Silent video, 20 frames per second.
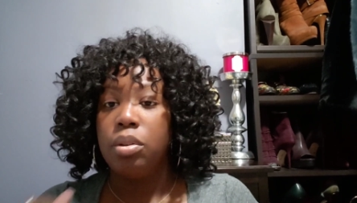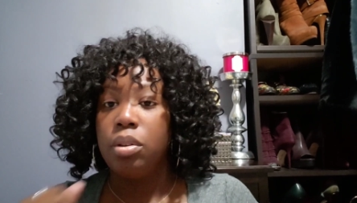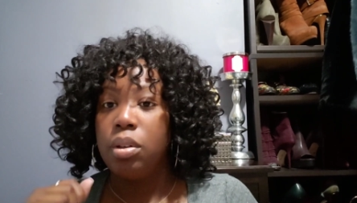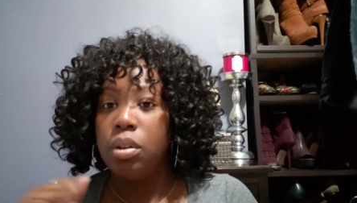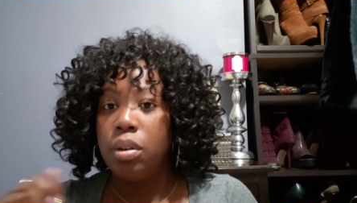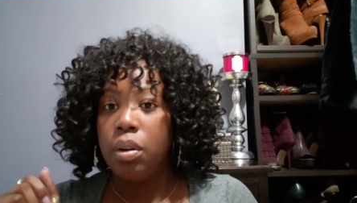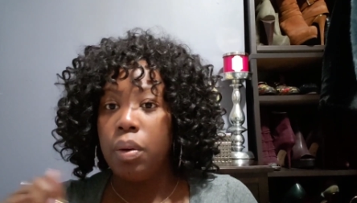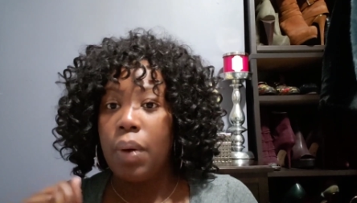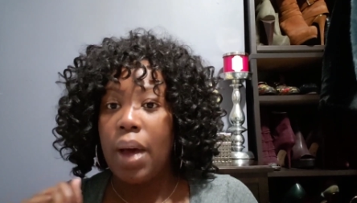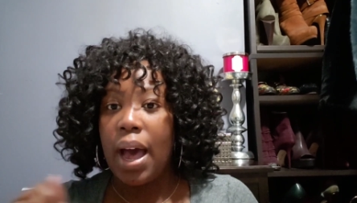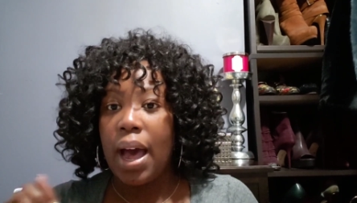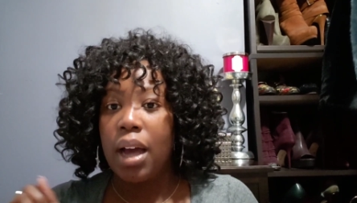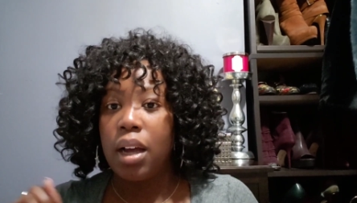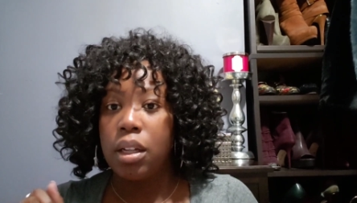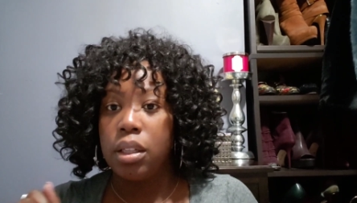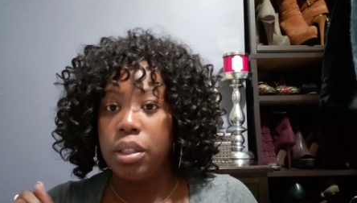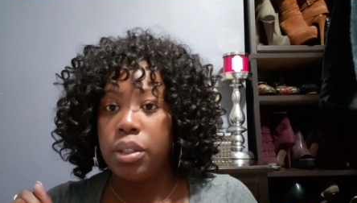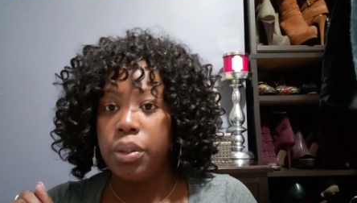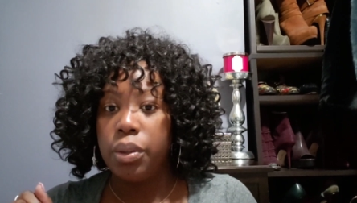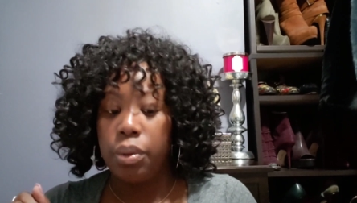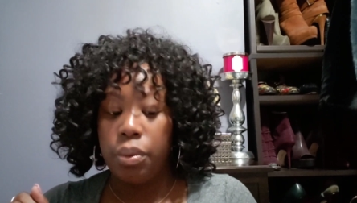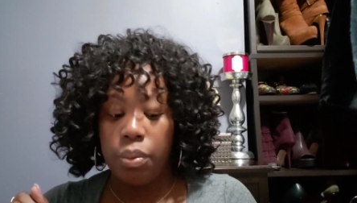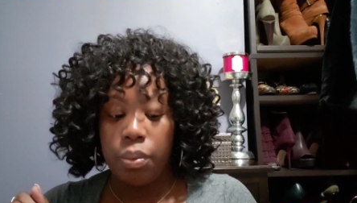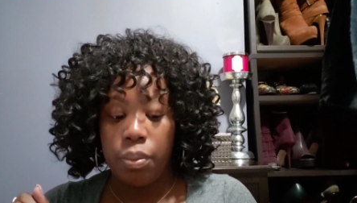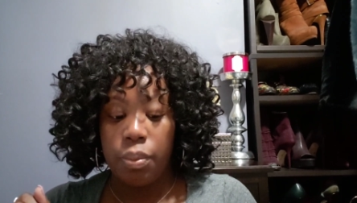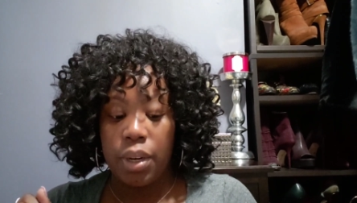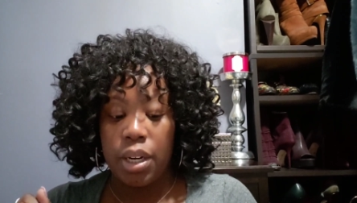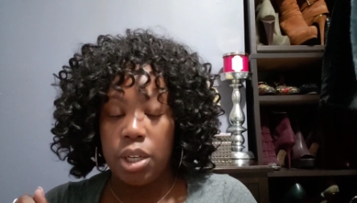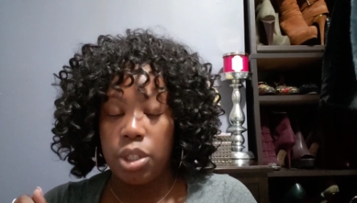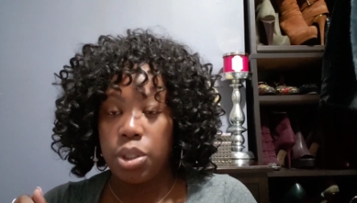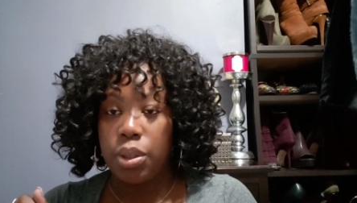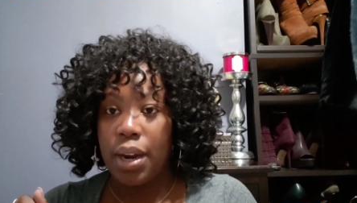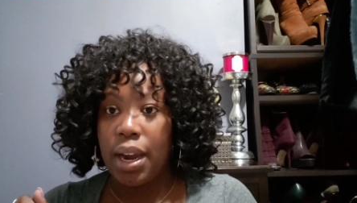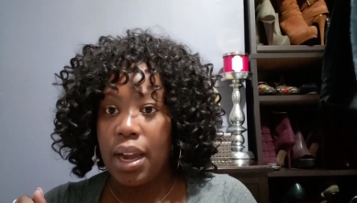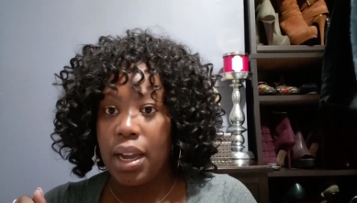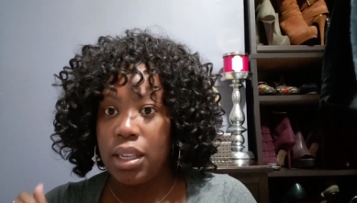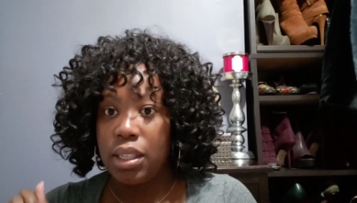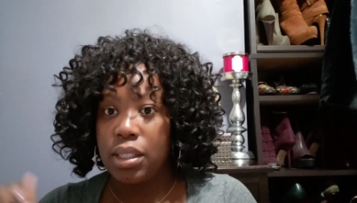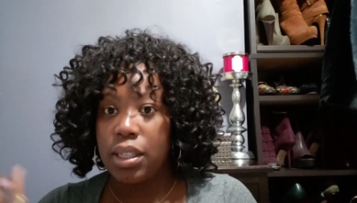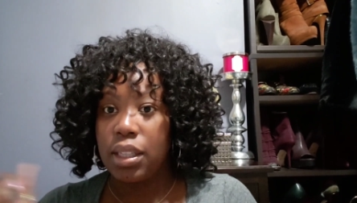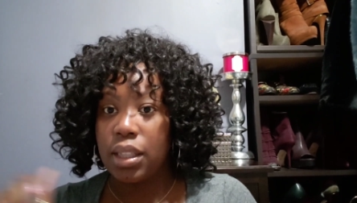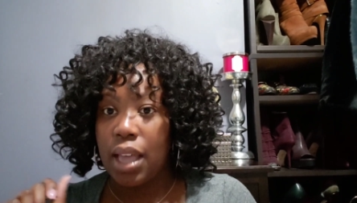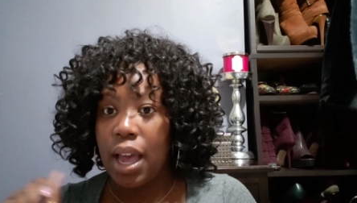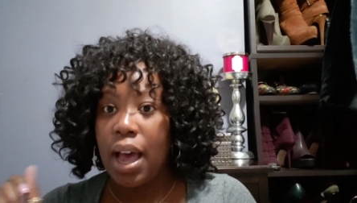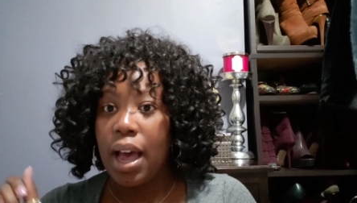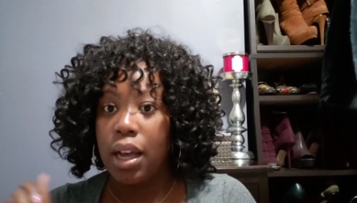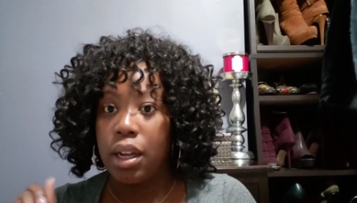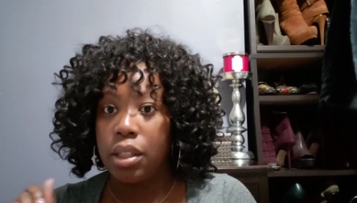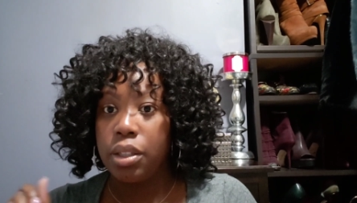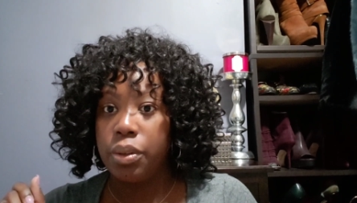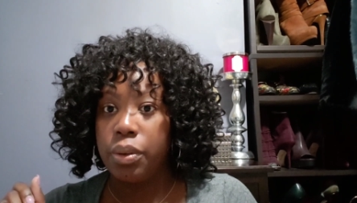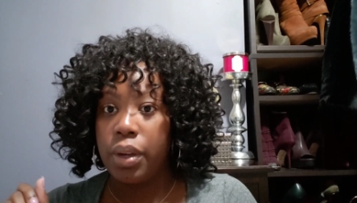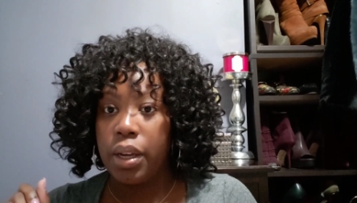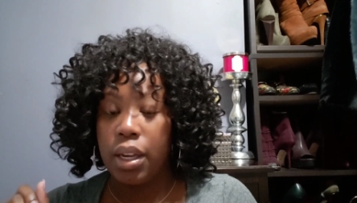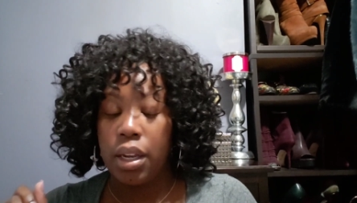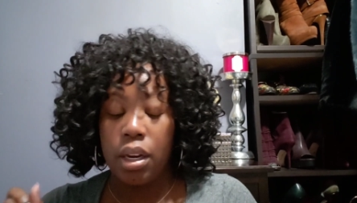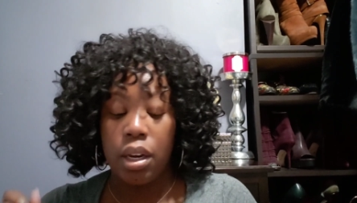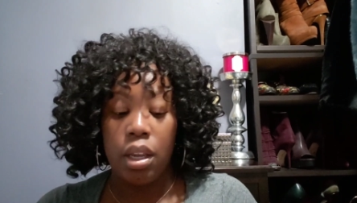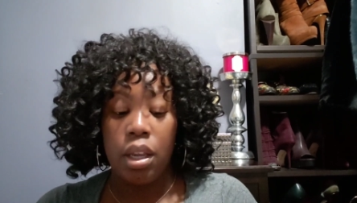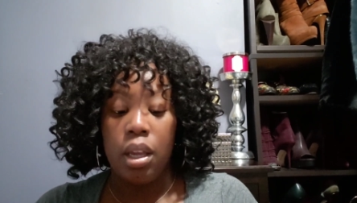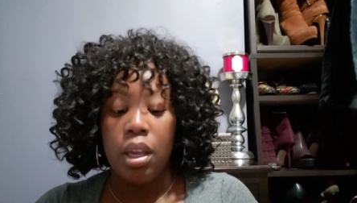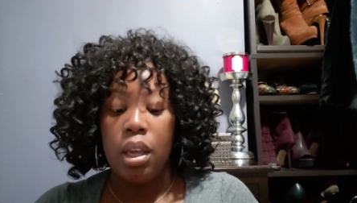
you know, hot glue when it dries, like the hot glue gun.